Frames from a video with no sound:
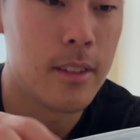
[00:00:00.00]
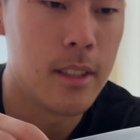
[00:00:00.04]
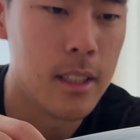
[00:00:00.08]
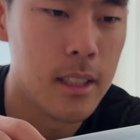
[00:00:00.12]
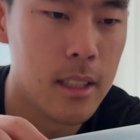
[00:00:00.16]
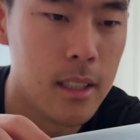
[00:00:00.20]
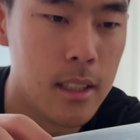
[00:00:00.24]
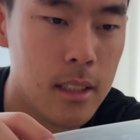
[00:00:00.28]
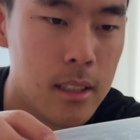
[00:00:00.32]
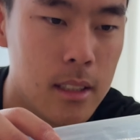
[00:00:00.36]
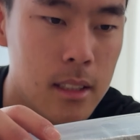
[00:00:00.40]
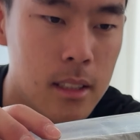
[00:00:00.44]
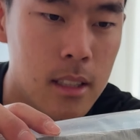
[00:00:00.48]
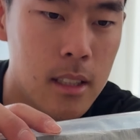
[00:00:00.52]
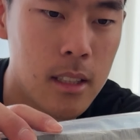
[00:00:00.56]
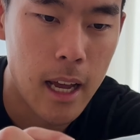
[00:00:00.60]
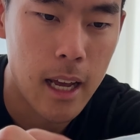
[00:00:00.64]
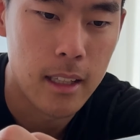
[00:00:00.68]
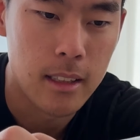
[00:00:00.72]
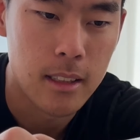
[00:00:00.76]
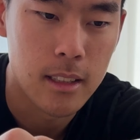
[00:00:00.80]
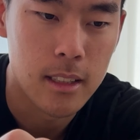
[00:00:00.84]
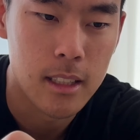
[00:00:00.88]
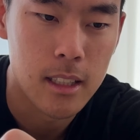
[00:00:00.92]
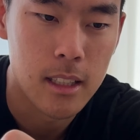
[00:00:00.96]
these
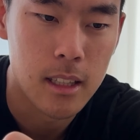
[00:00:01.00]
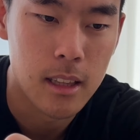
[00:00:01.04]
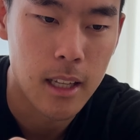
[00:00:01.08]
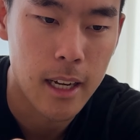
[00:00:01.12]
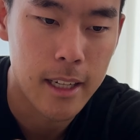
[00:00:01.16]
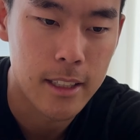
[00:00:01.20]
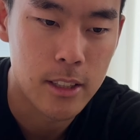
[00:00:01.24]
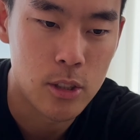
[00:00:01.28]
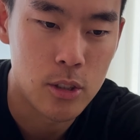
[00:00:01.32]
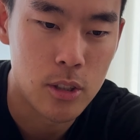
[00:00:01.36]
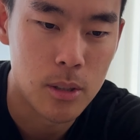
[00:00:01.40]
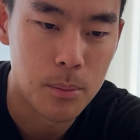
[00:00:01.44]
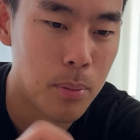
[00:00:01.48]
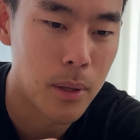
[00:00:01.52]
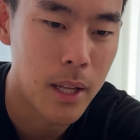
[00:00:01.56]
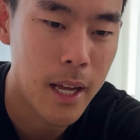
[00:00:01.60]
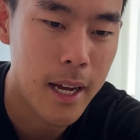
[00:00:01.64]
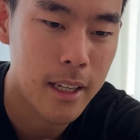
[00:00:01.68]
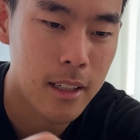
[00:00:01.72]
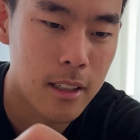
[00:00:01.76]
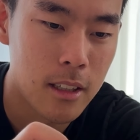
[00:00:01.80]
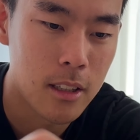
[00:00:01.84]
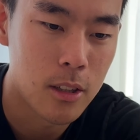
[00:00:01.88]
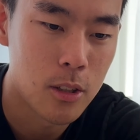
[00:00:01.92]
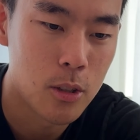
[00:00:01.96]
LED light strip
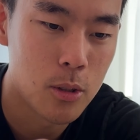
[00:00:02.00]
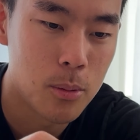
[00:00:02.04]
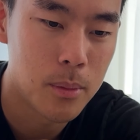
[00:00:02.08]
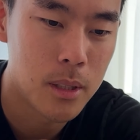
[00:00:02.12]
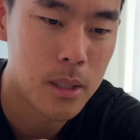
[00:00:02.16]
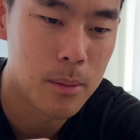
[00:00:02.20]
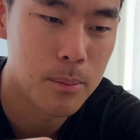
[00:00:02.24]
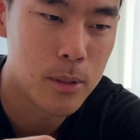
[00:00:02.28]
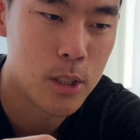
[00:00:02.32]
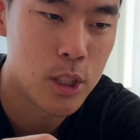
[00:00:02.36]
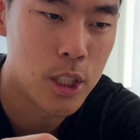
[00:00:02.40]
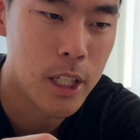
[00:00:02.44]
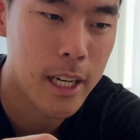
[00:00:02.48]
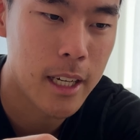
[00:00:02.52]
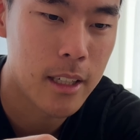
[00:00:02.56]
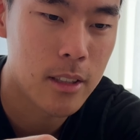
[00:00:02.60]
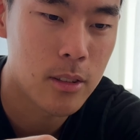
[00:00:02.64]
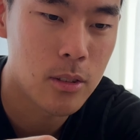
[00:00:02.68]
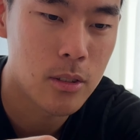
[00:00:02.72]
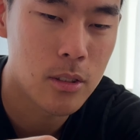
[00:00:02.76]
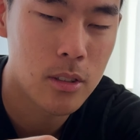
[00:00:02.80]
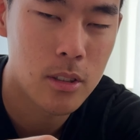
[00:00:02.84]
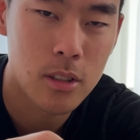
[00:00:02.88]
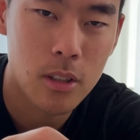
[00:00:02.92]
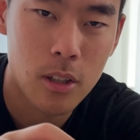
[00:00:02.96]
black aluminum
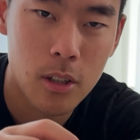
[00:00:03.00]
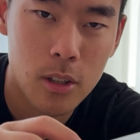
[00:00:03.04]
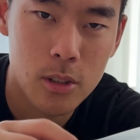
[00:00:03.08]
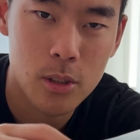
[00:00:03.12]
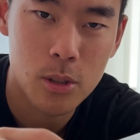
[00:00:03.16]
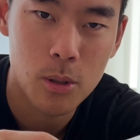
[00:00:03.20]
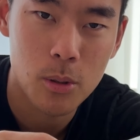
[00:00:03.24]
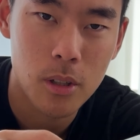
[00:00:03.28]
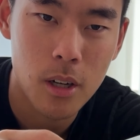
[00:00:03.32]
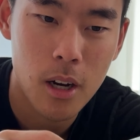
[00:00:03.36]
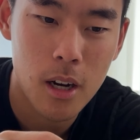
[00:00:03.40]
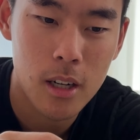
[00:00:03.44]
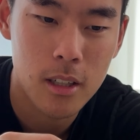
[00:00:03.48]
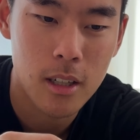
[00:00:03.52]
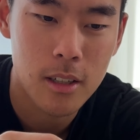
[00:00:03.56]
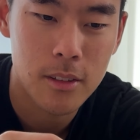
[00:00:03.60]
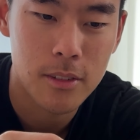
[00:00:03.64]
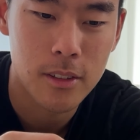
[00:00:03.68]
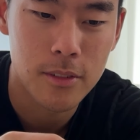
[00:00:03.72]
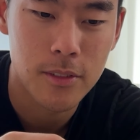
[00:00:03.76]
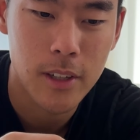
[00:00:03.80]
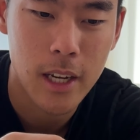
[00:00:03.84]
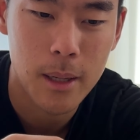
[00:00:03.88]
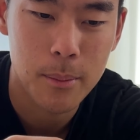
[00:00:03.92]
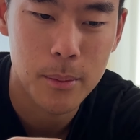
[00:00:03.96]
channels, also got off
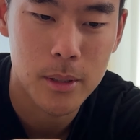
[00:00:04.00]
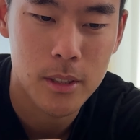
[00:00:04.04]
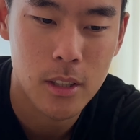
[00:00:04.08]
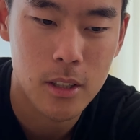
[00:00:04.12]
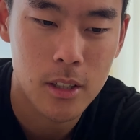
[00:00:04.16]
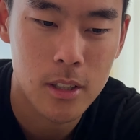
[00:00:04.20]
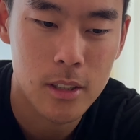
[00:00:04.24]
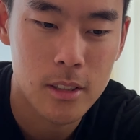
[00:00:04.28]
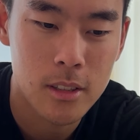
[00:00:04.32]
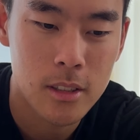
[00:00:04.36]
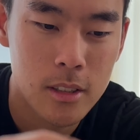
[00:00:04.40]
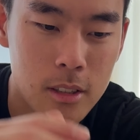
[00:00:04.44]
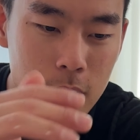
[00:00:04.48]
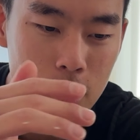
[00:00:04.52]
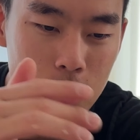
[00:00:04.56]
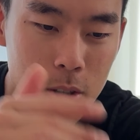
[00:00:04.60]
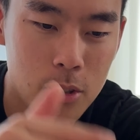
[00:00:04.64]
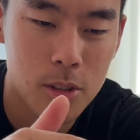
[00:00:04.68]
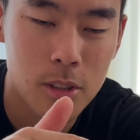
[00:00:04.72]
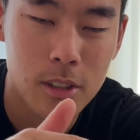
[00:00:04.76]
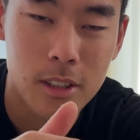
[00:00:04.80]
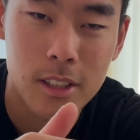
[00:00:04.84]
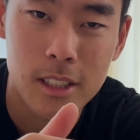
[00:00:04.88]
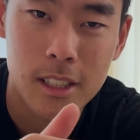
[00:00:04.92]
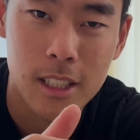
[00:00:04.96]
of Amazon,
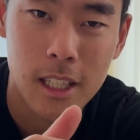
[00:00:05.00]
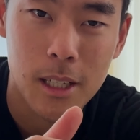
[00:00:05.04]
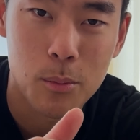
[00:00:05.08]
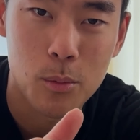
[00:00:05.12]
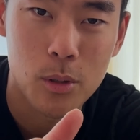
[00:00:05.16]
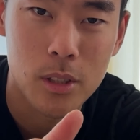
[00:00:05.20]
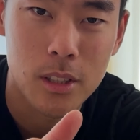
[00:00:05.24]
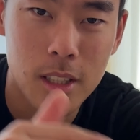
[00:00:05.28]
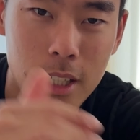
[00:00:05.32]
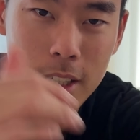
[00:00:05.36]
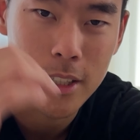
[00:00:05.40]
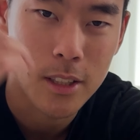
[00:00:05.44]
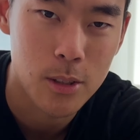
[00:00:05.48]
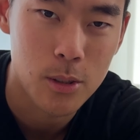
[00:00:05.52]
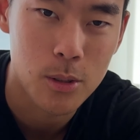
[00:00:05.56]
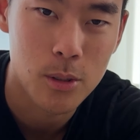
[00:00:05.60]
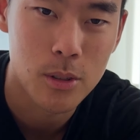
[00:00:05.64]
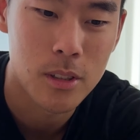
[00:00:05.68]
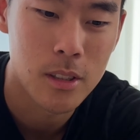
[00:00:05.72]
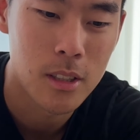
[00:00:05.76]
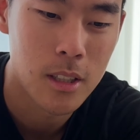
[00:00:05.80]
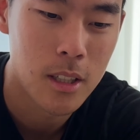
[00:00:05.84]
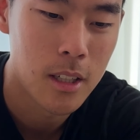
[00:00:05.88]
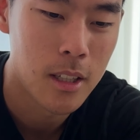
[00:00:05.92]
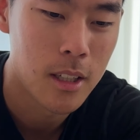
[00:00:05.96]
also the same ones I
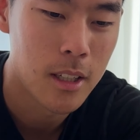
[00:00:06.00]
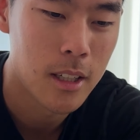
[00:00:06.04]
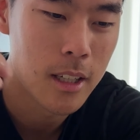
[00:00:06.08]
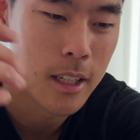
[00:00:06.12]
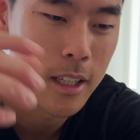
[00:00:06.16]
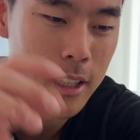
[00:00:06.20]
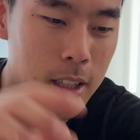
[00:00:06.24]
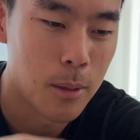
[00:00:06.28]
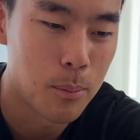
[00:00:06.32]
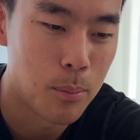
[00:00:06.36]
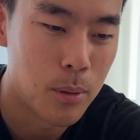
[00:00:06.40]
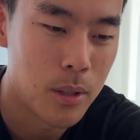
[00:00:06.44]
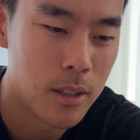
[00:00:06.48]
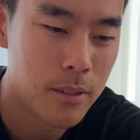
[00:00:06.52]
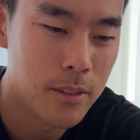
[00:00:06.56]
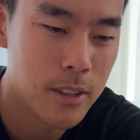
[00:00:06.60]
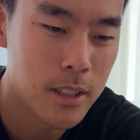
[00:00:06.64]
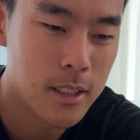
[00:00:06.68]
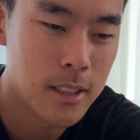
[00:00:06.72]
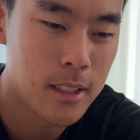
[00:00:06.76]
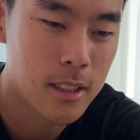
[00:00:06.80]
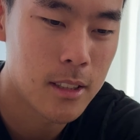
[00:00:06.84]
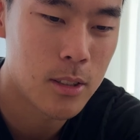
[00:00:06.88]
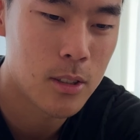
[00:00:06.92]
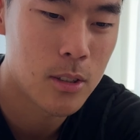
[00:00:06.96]
used in the
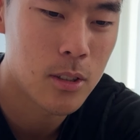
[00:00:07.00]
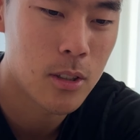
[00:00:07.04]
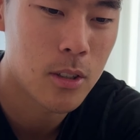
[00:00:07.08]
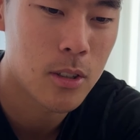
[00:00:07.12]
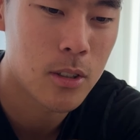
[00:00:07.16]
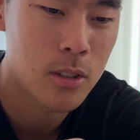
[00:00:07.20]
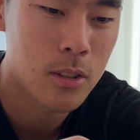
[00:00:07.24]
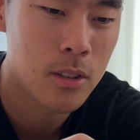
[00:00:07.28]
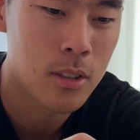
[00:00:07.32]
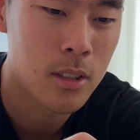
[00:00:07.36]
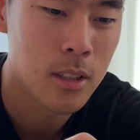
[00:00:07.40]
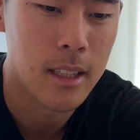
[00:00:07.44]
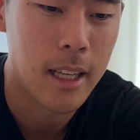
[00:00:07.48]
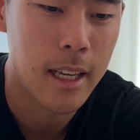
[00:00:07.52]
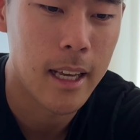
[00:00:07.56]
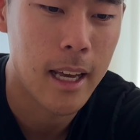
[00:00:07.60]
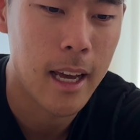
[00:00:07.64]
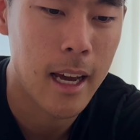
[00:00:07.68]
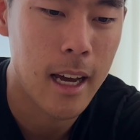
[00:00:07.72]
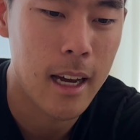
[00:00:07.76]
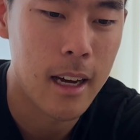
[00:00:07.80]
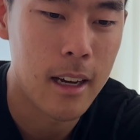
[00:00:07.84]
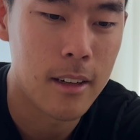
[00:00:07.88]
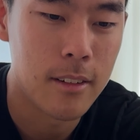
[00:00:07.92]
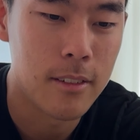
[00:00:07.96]
previous install. They
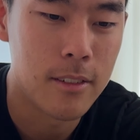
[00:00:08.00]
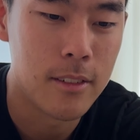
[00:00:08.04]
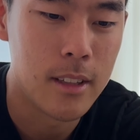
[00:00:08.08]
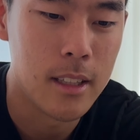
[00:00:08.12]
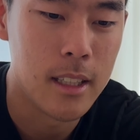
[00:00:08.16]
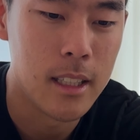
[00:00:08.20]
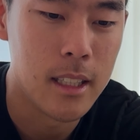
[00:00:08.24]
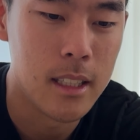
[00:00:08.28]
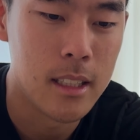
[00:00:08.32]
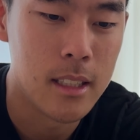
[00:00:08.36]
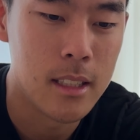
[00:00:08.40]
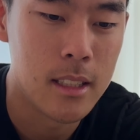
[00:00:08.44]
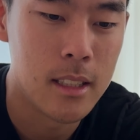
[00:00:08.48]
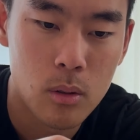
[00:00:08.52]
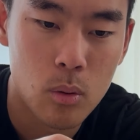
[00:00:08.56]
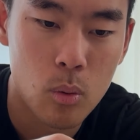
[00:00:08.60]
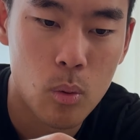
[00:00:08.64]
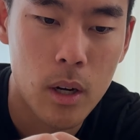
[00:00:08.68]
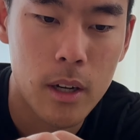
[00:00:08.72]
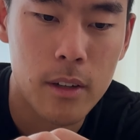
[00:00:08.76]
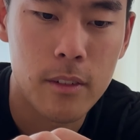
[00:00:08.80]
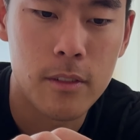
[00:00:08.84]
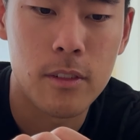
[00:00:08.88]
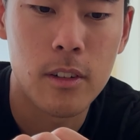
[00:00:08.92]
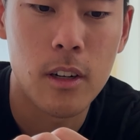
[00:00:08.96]
have this
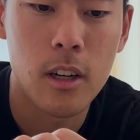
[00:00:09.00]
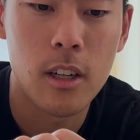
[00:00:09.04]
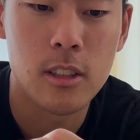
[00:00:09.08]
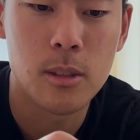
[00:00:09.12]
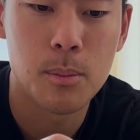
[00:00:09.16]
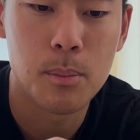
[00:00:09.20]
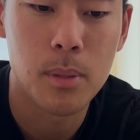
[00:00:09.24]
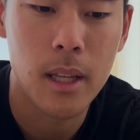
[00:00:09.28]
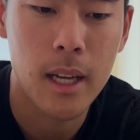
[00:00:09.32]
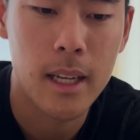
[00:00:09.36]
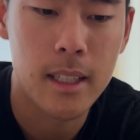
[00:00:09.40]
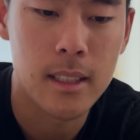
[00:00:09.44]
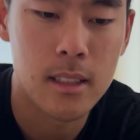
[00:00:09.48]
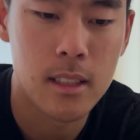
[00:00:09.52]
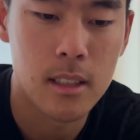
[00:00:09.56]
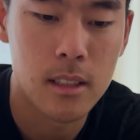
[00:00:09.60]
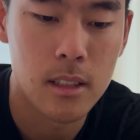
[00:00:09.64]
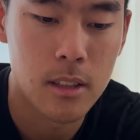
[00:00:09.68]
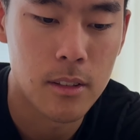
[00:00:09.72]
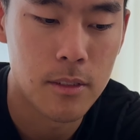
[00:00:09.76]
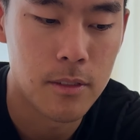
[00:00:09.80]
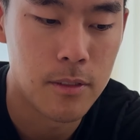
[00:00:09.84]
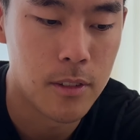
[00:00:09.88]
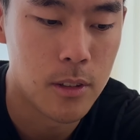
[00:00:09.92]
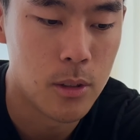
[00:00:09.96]
white frost plastic
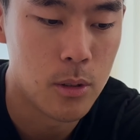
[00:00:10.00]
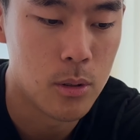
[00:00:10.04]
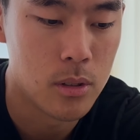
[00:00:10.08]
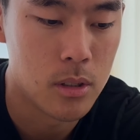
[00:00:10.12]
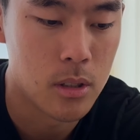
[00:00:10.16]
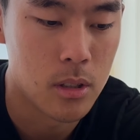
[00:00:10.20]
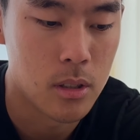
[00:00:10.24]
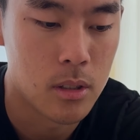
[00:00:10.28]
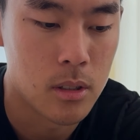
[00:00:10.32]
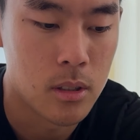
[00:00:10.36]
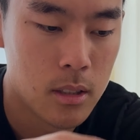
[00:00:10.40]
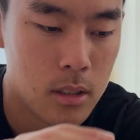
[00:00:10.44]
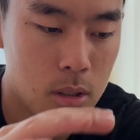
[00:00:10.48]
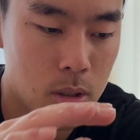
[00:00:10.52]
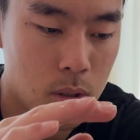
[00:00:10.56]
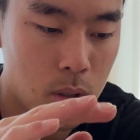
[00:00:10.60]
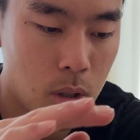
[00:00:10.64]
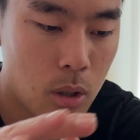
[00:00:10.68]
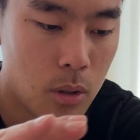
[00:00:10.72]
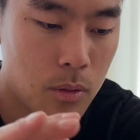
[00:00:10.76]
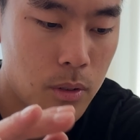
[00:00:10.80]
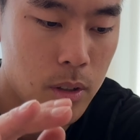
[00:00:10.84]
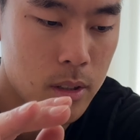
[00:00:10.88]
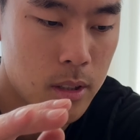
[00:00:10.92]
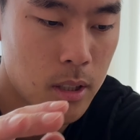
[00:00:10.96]
diffuser to go
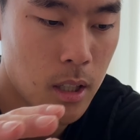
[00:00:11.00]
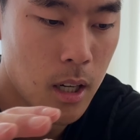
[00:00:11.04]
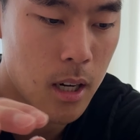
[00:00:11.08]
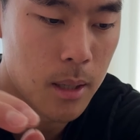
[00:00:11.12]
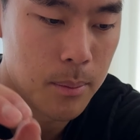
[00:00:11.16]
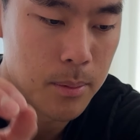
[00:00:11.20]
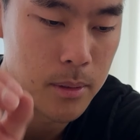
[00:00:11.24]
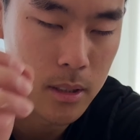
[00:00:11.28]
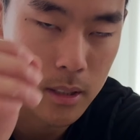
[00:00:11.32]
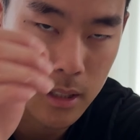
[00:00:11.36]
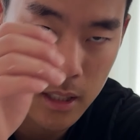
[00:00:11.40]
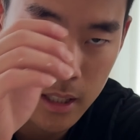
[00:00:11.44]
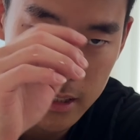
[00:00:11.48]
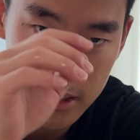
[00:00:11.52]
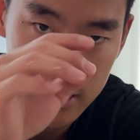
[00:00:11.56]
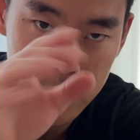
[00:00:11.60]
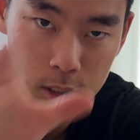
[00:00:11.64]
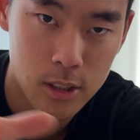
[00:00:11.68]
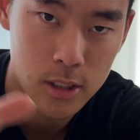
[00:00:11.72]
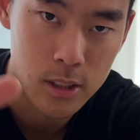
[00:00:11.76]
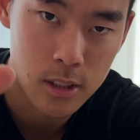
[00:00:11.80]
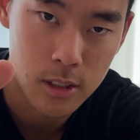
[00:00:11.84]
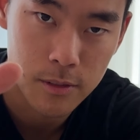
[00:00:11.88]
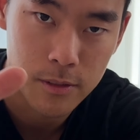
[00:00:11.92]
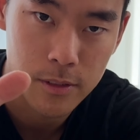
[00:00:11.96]
over top to kind of
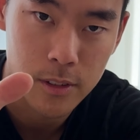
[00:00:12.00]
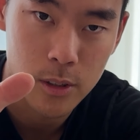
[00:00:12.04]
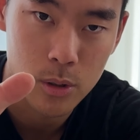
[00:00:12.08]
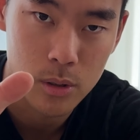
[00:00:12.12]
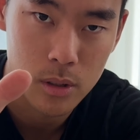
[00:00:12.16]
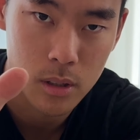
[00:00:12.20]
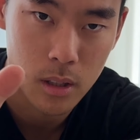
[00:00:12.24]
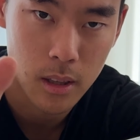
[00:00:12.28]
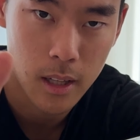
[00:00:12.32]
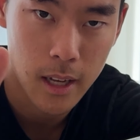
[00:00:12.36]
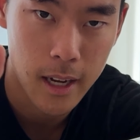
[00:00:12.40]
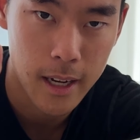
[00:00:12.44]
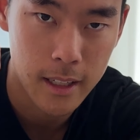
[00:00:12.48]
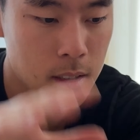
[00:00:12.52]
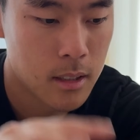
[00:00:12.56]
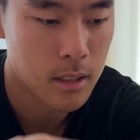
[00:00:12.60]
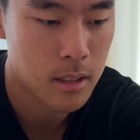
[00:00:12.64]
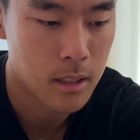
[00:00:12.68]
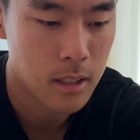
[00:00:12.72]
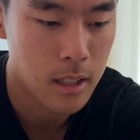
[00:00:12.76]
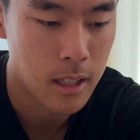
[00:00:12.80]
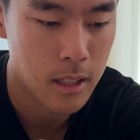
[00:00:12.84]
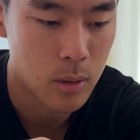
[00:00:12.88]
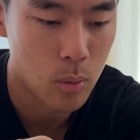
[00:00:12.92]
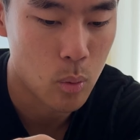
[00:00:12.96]
just diffuse the light,
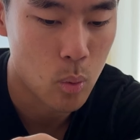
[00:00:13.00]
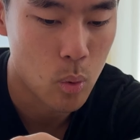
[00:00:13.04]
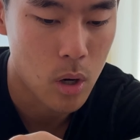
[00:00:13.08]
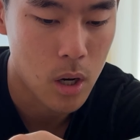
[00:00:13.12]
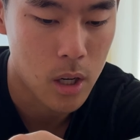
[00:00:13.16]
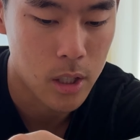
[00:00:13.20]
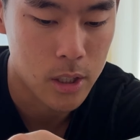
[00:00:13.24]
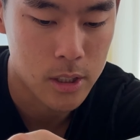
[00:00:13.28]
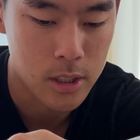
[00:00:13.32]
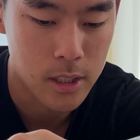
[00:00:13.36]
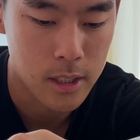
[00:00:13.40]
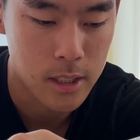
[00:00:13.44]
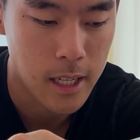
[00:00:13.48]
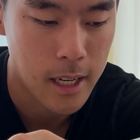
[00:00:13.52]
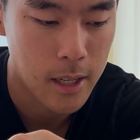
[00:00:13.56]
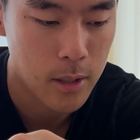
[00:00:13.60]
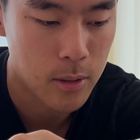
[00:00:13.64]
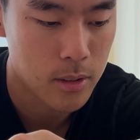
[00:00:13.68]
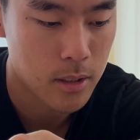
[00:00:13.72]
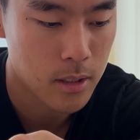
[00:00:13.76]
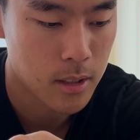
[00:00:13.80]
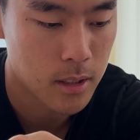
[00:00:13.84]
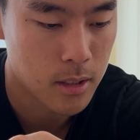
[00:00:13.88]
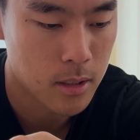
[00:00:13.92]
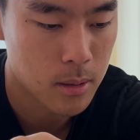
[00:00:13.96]
kind of wash it
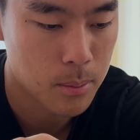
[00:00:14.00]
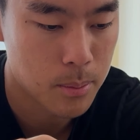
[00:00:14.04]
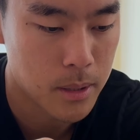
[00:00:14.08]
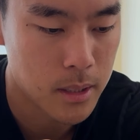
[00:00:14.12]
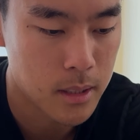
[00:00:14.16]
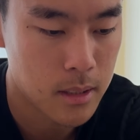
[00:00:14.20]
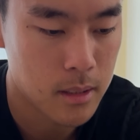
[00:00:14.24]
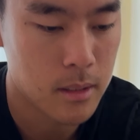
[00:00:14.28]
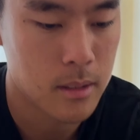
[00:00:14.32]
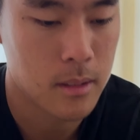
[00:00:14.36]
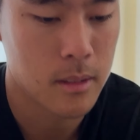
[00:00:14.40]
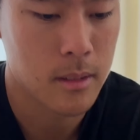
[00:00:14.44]
out a little bit